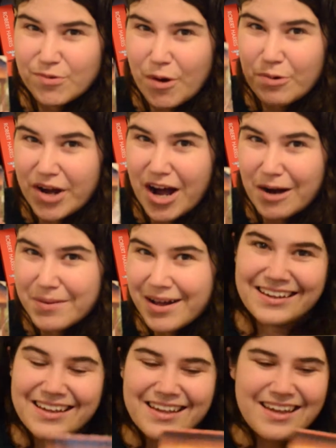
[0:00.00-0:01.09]
the World Cup.
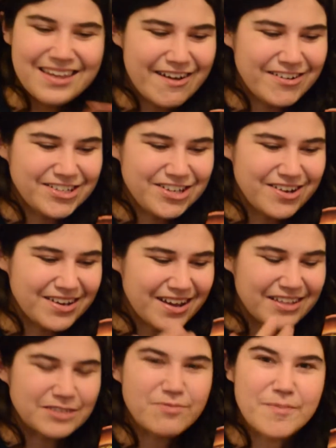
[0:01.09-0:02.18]
They were doing
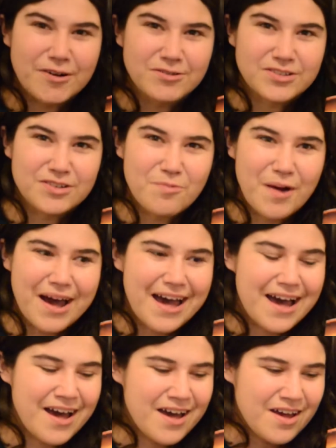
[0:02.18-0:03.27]
this promotion
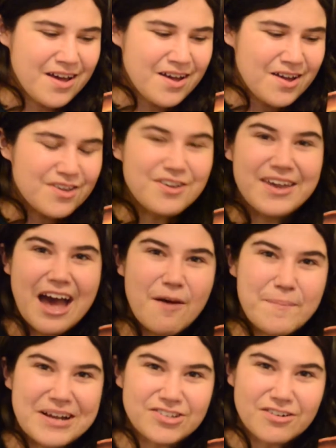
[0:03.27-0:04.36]
where you get a
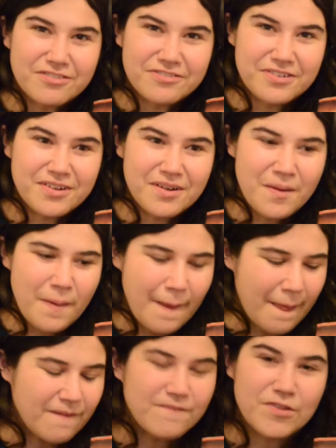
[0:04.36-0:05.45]
bit off
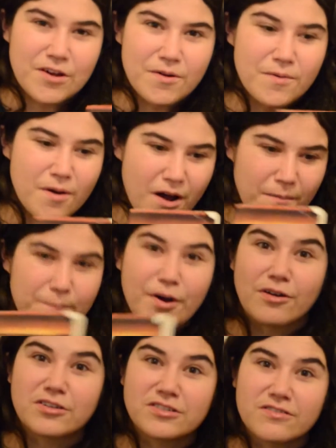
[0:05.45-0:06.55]
the
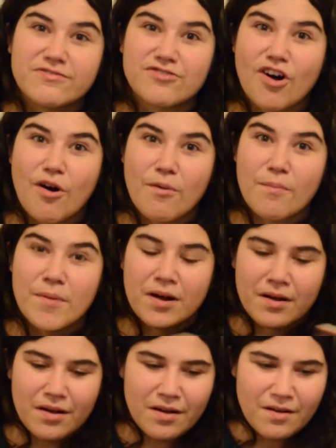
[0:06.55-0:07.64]
books from
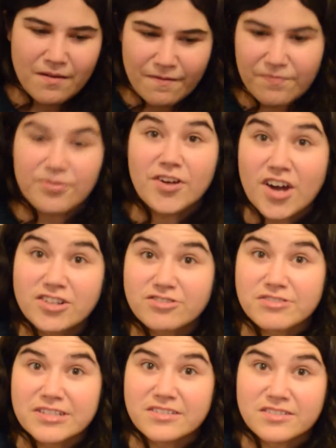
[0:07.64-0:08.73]
the
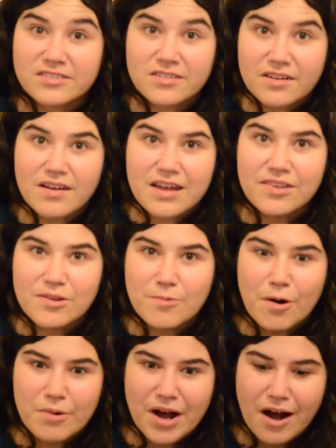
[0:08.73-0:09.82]
countries in the
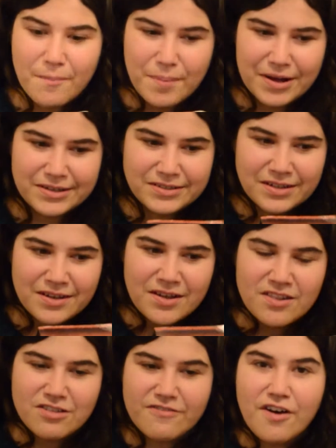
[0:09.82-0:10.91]
World Cup, and
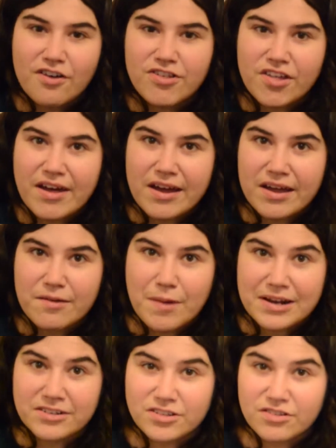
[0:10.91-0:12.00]
the further they
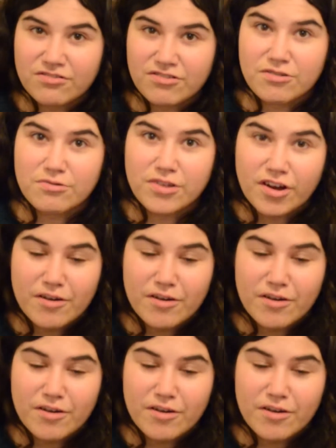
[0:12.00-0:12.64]
went through the